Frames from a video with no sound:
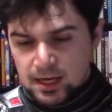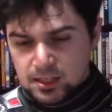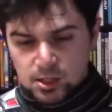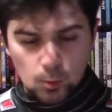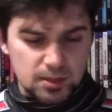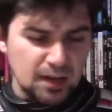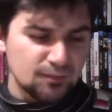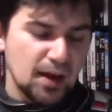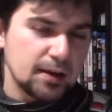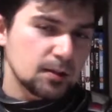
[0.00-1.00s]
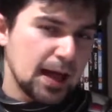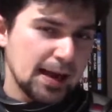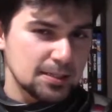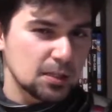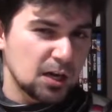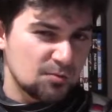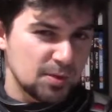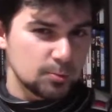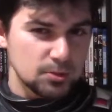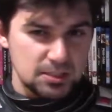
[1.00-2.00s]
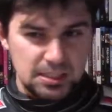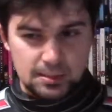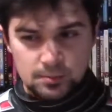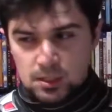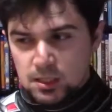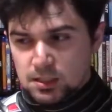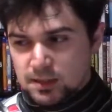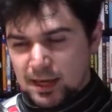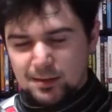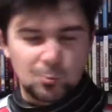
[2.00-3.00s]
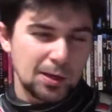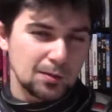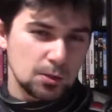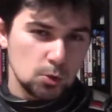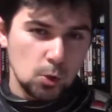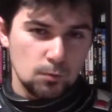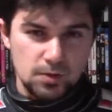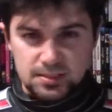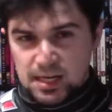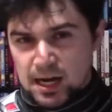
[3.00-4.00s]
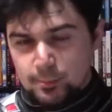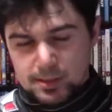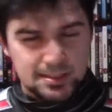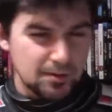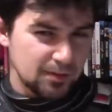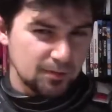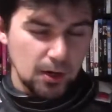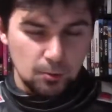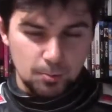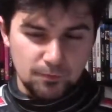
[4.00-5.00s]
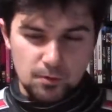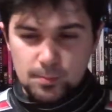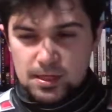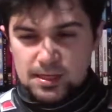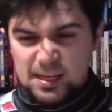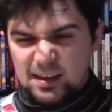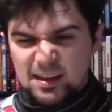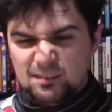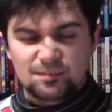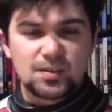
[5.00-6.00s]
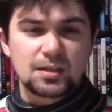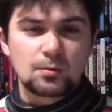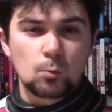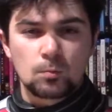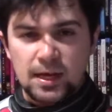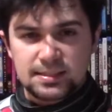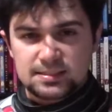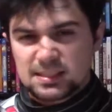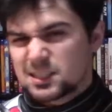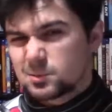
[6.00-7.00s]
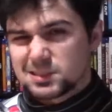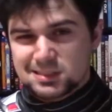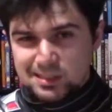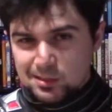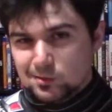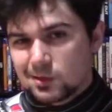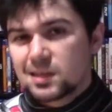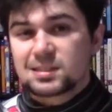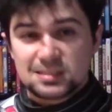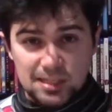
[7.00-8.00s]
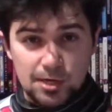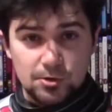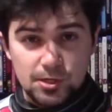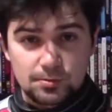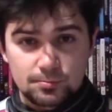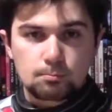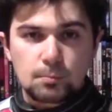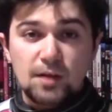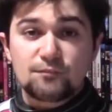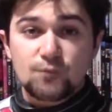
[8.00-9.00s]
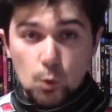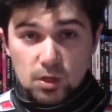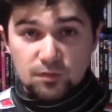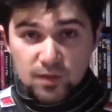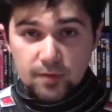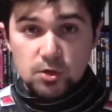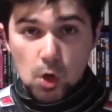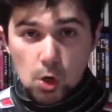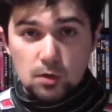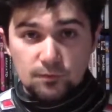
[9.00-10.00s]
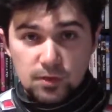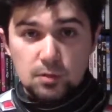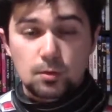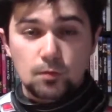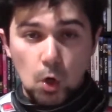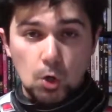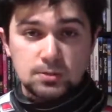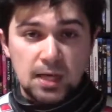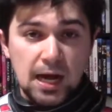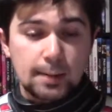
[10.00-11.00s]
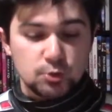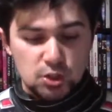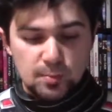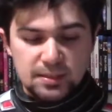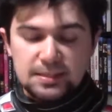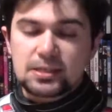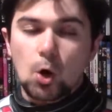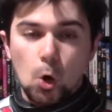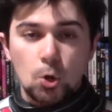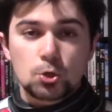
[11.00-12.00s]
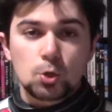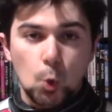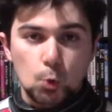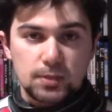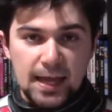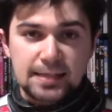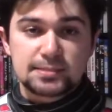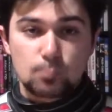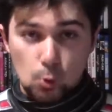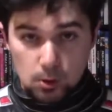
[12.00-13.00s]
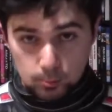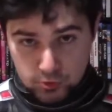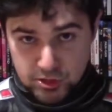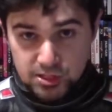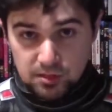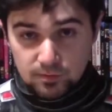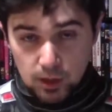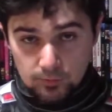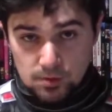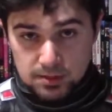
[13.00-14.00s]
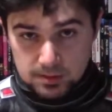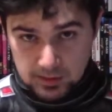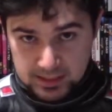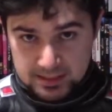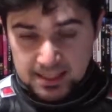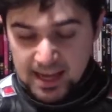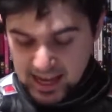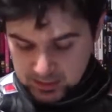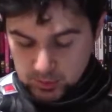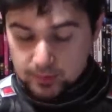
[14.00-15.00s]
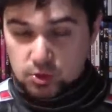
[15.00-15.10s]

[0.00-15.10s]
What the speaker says: with that final act, a lot of people seemed that it went a little over the top. That's how they felt. But for me, it fit nicely and it was still scary. My 4th favorite horror film of all time should make the horror old heads more appreciative of this list, as we have